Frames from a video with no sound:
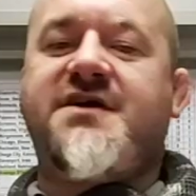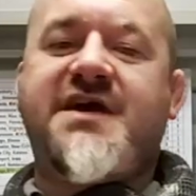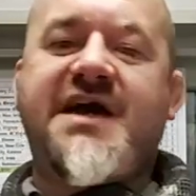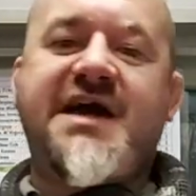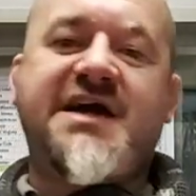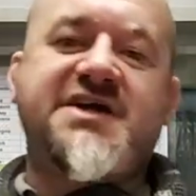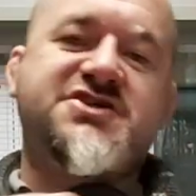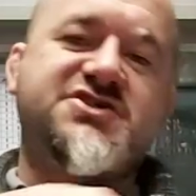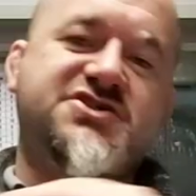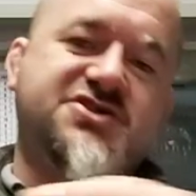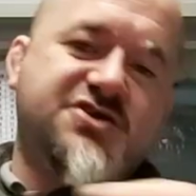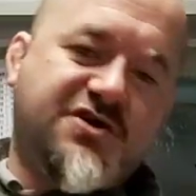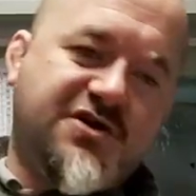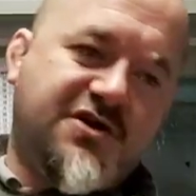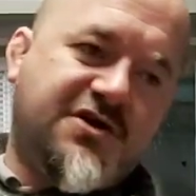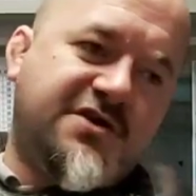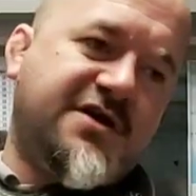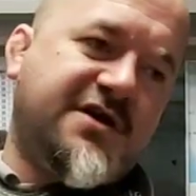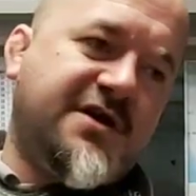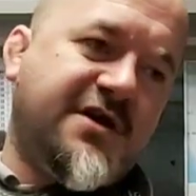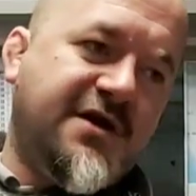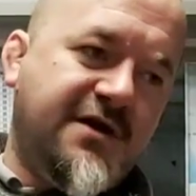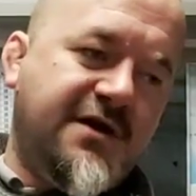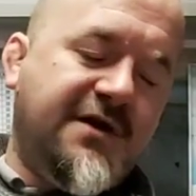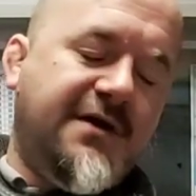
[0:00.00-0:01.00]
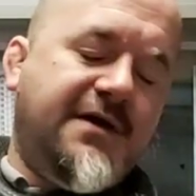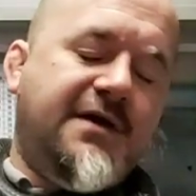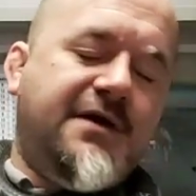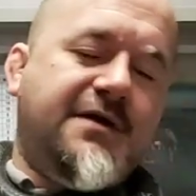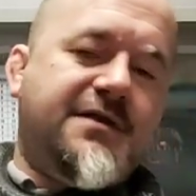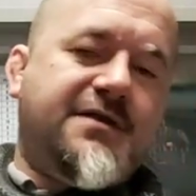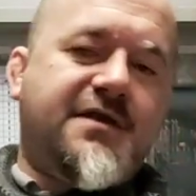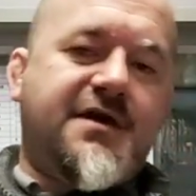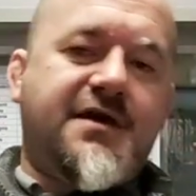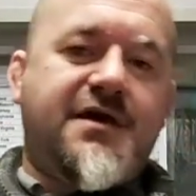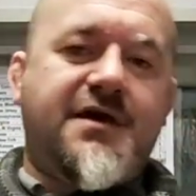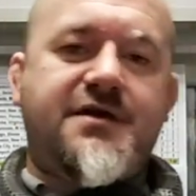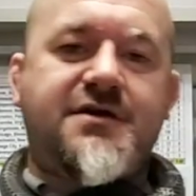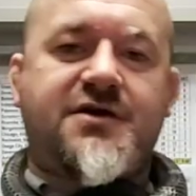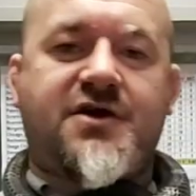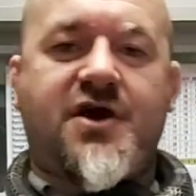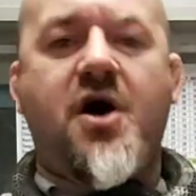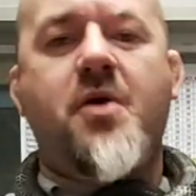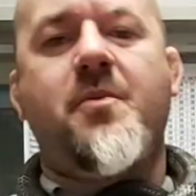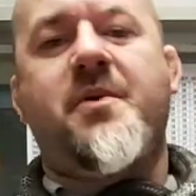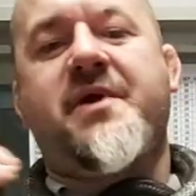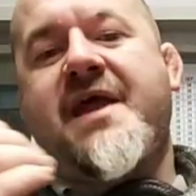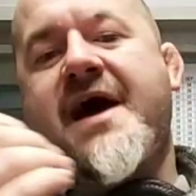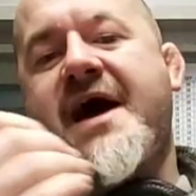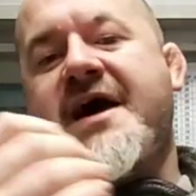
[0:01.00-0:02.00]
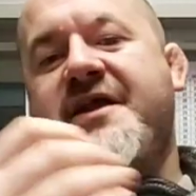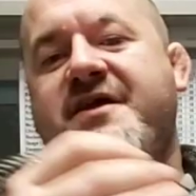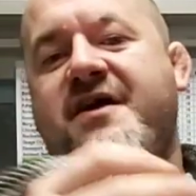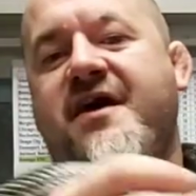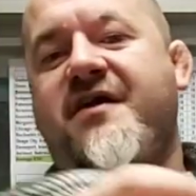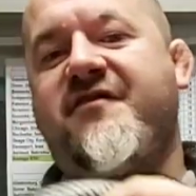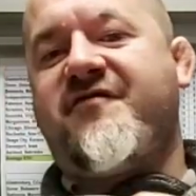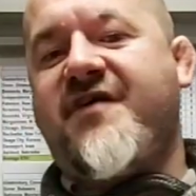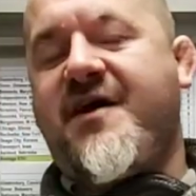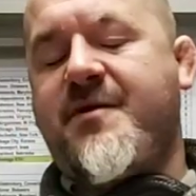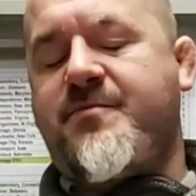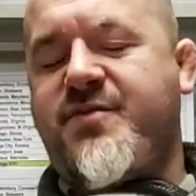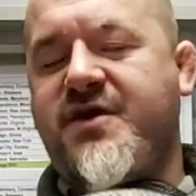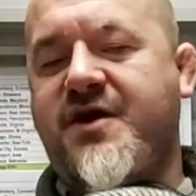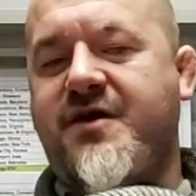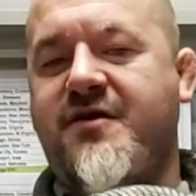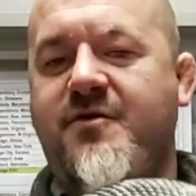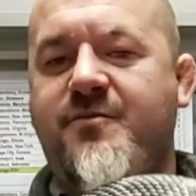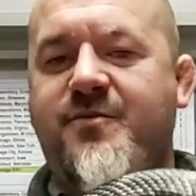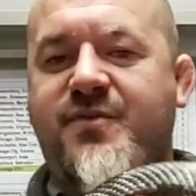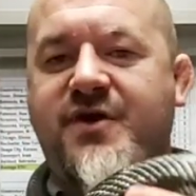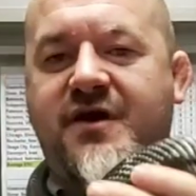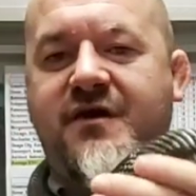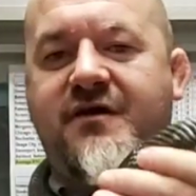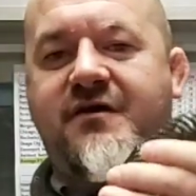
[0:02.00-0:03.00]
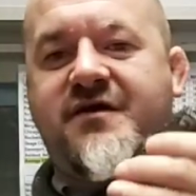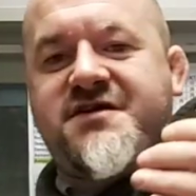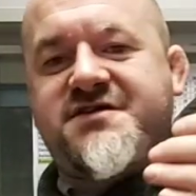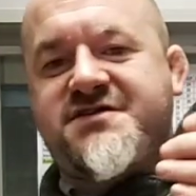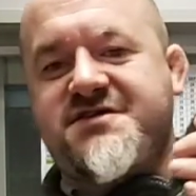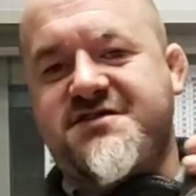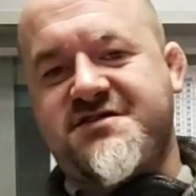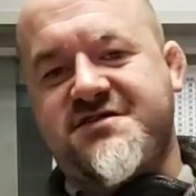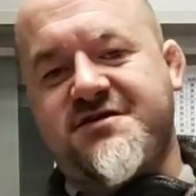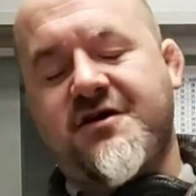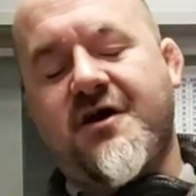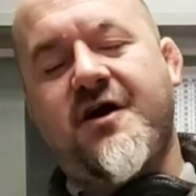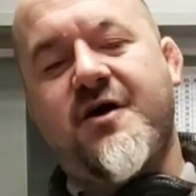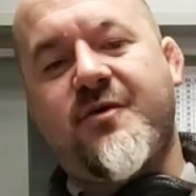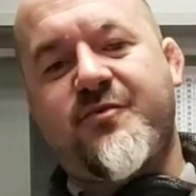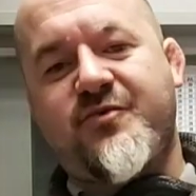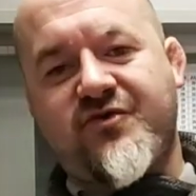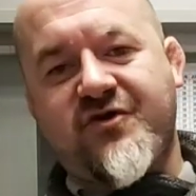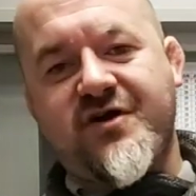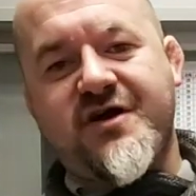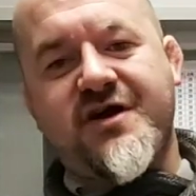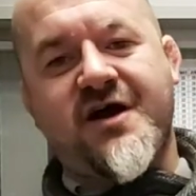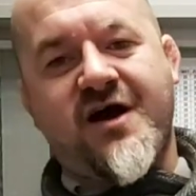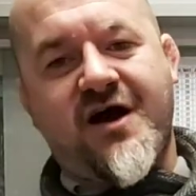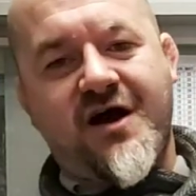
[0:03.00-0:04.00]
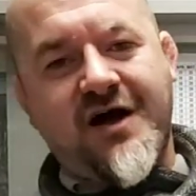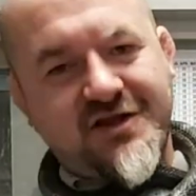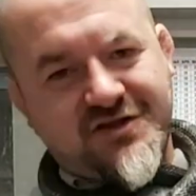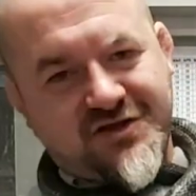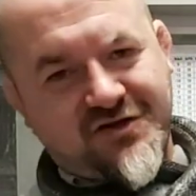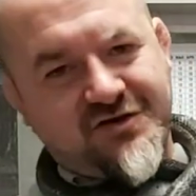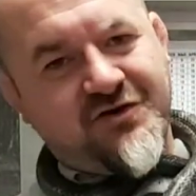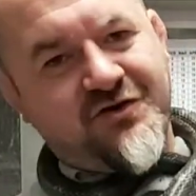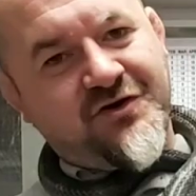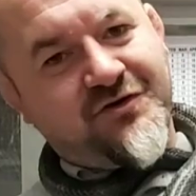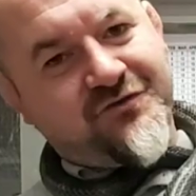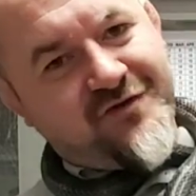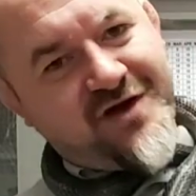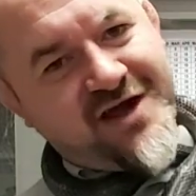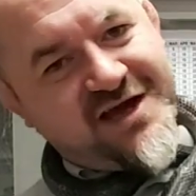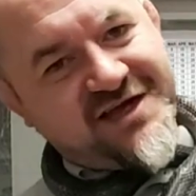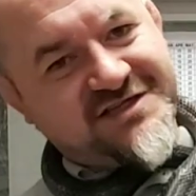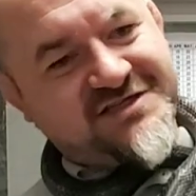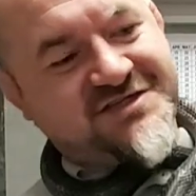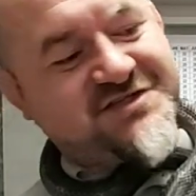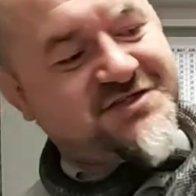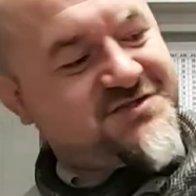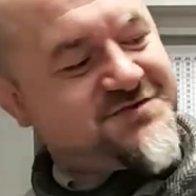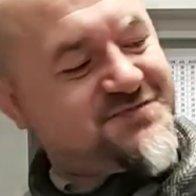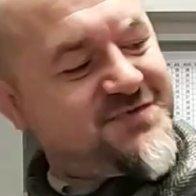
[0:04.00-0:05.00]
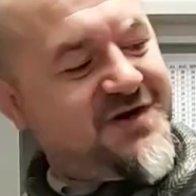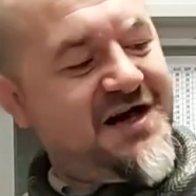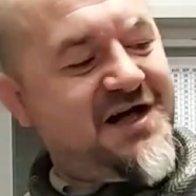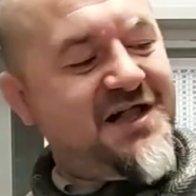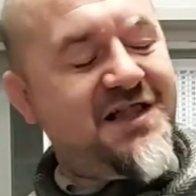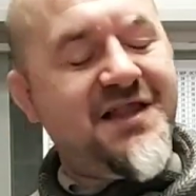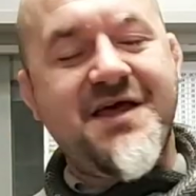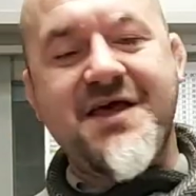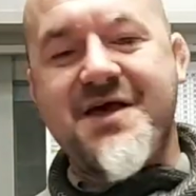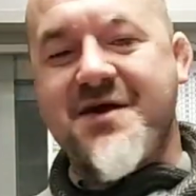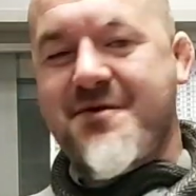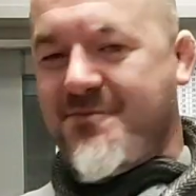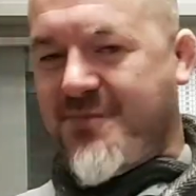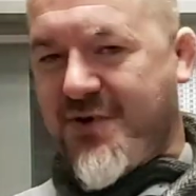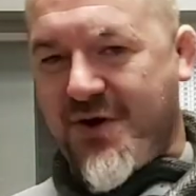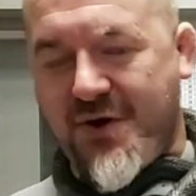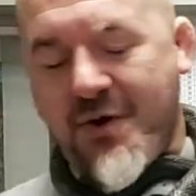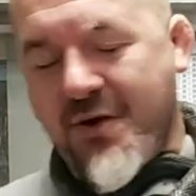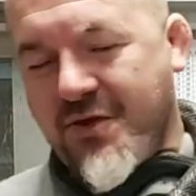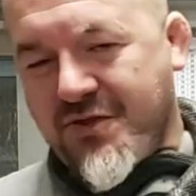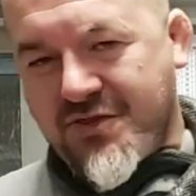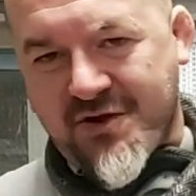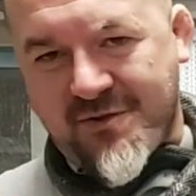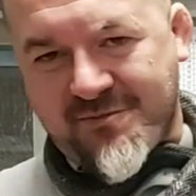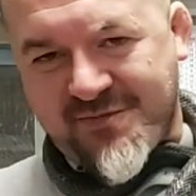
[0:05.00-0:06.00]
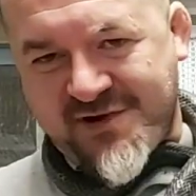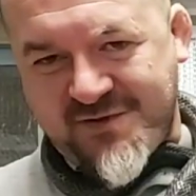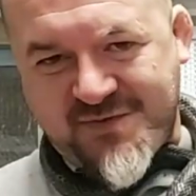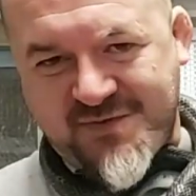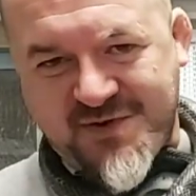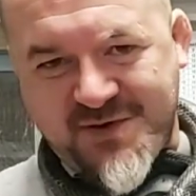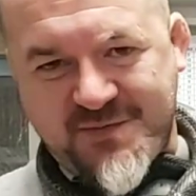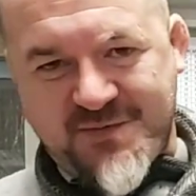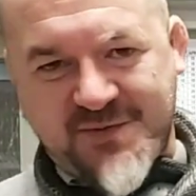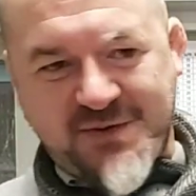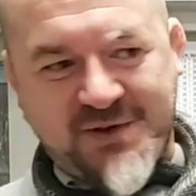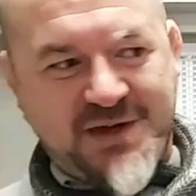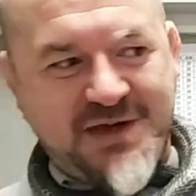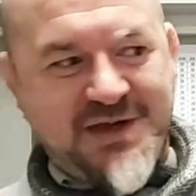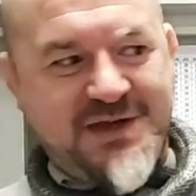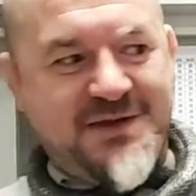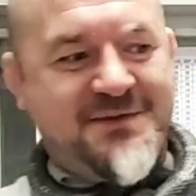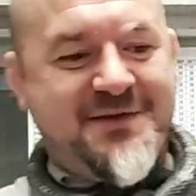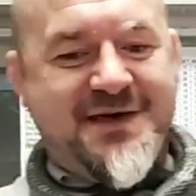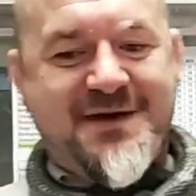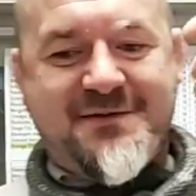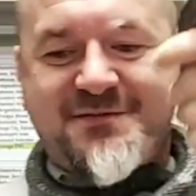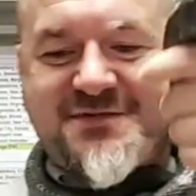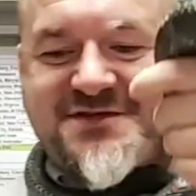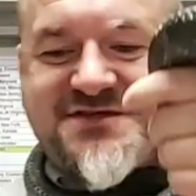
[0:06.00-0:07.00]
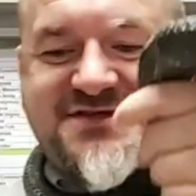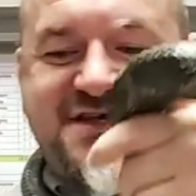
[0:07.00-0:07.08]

Yeah, sure, the common adder, Viperiberus, has got a pretty hardcore range as well, but not many people keep them.